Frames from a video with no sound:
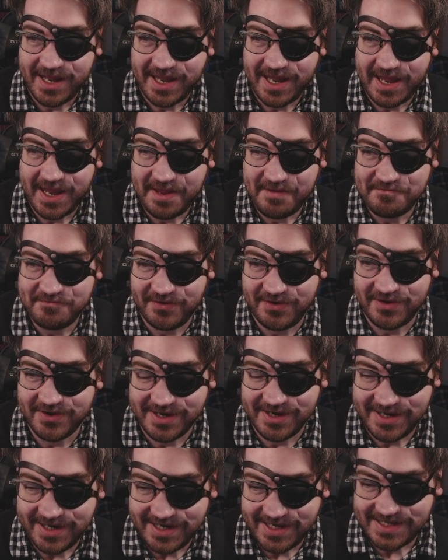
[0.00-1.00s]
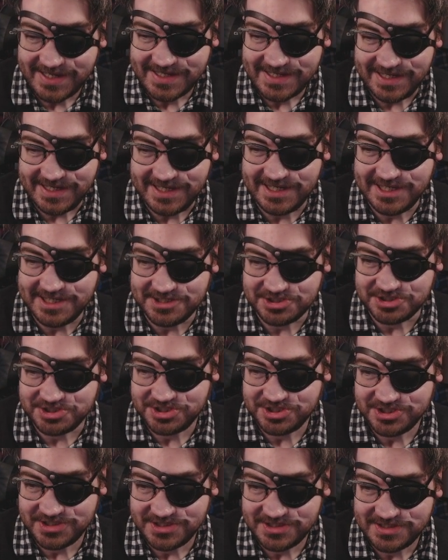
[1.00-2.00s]
For
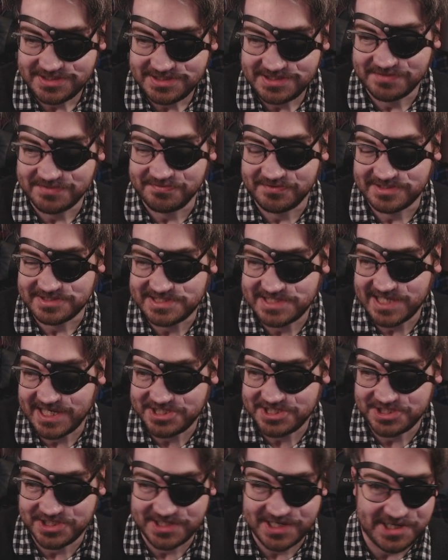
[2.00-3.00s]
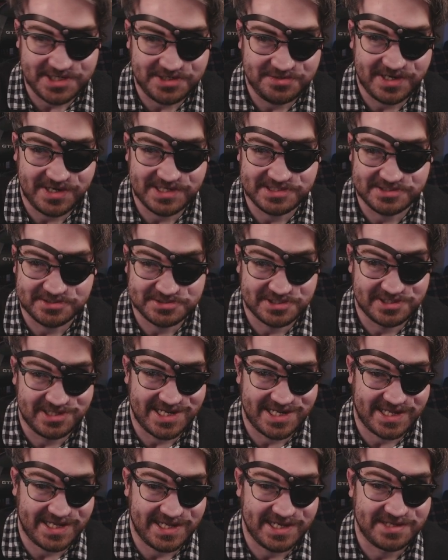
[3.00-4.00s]
each different section, and you guys, there's a lot
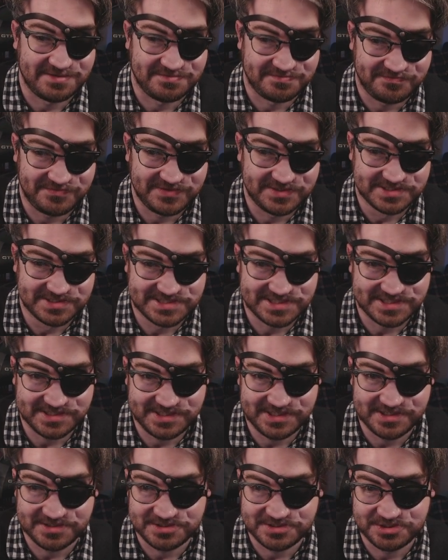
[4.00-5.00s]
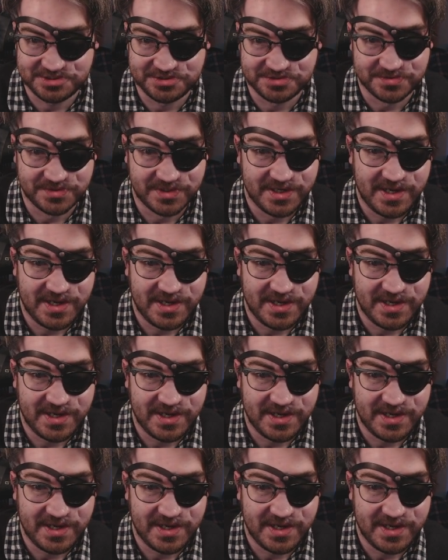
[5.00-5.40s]
of hidden fields on here too.